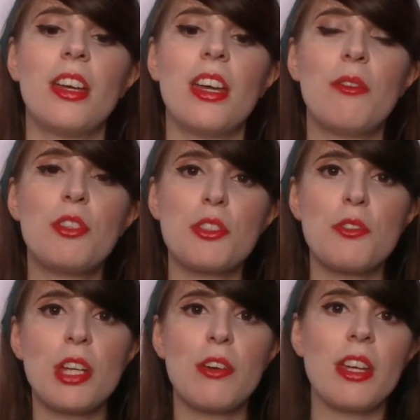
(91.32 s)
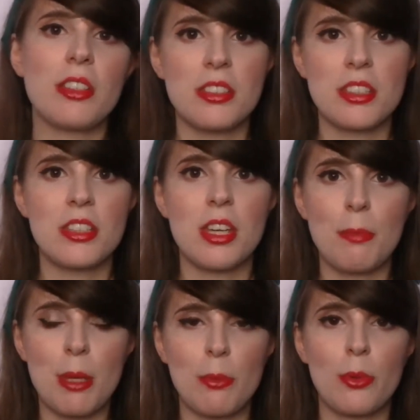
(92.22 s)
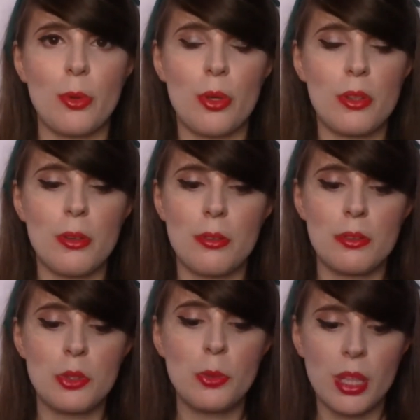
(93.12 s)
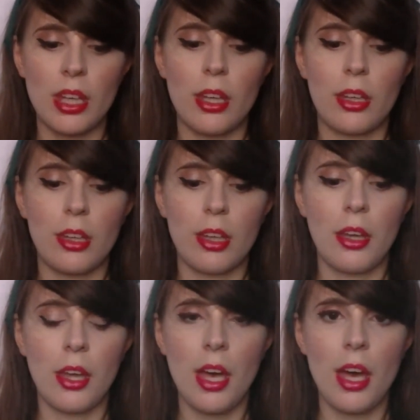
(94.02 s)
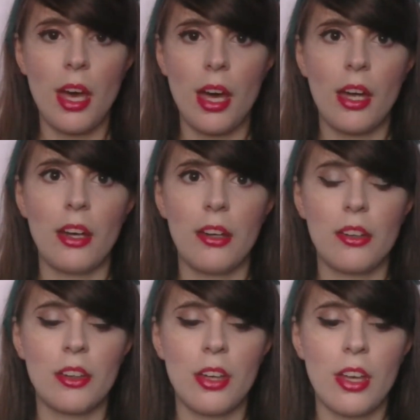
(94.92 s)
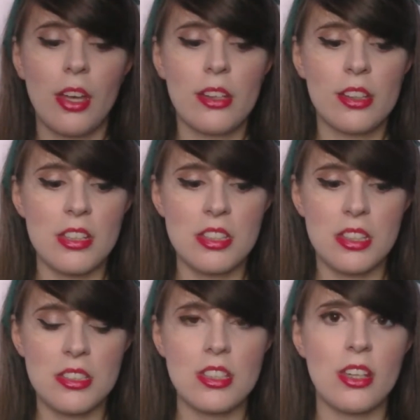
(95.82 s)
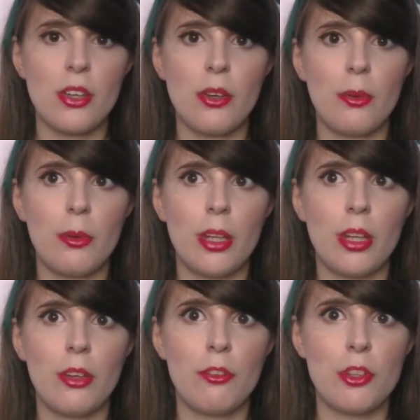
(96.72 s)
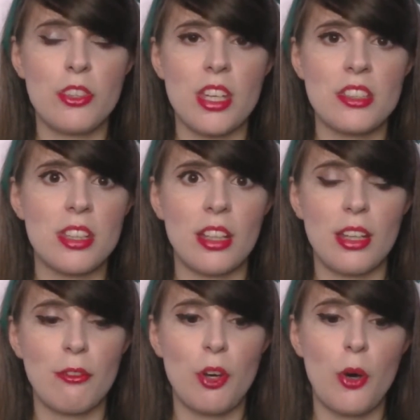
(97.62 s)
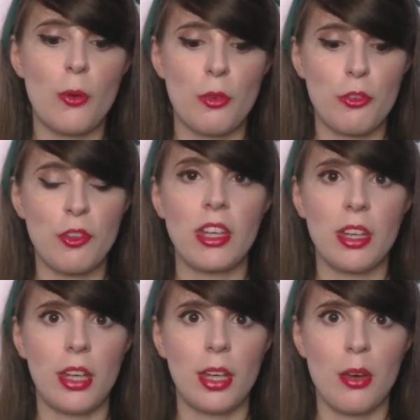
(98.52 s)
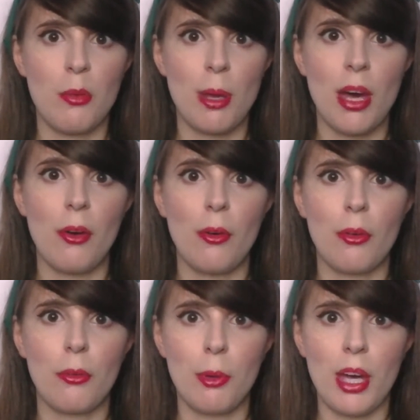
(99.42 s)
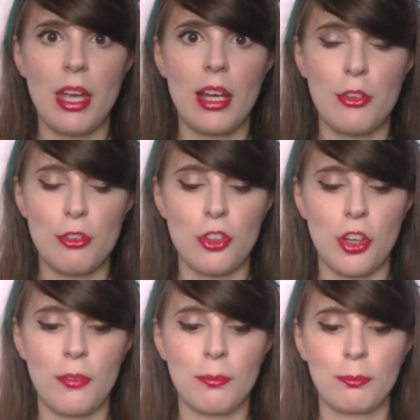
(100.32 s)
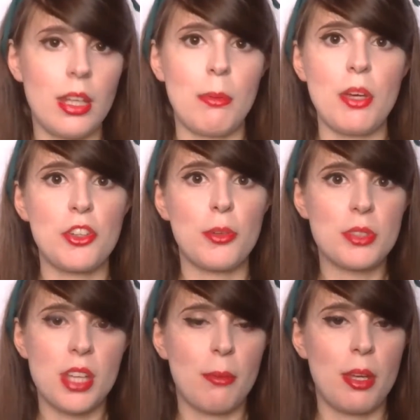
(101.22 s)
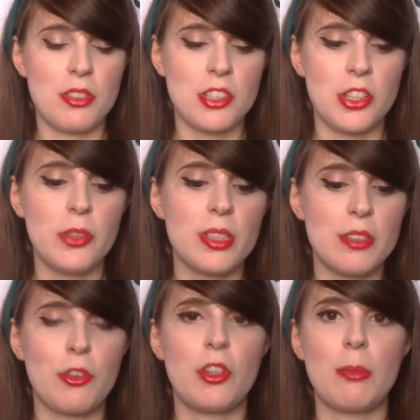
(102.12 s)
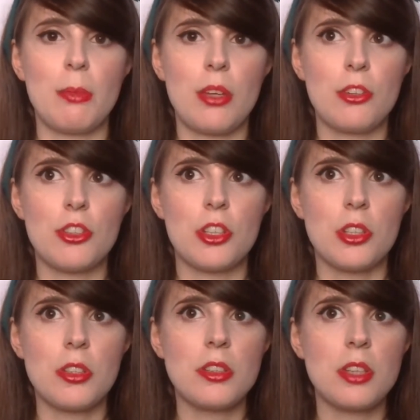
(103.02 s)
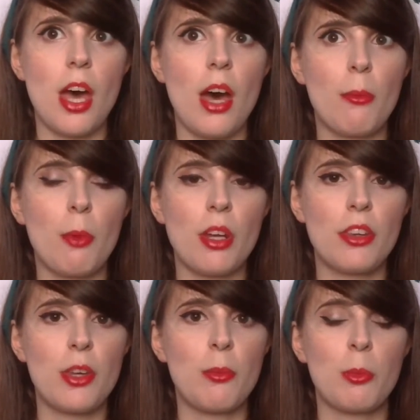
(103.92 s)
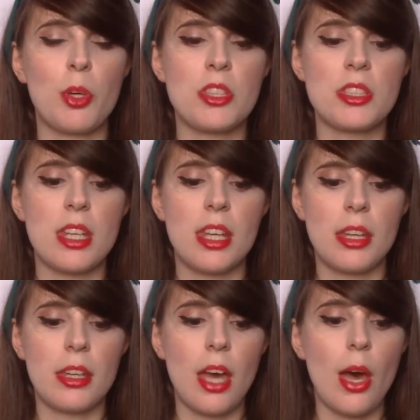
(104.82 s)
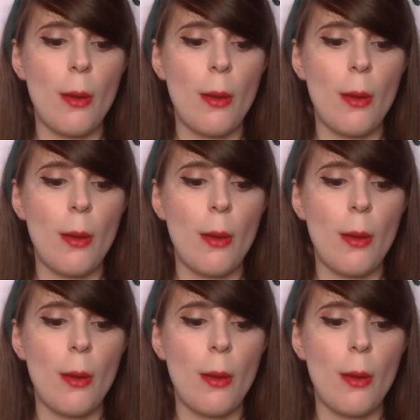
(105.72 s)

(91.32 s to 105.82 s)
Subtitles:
it was just really great to see people talking and getting so enthusiastically involved thinking about YA literature. The workshops that I went to, as I've already mentioned, one of them was the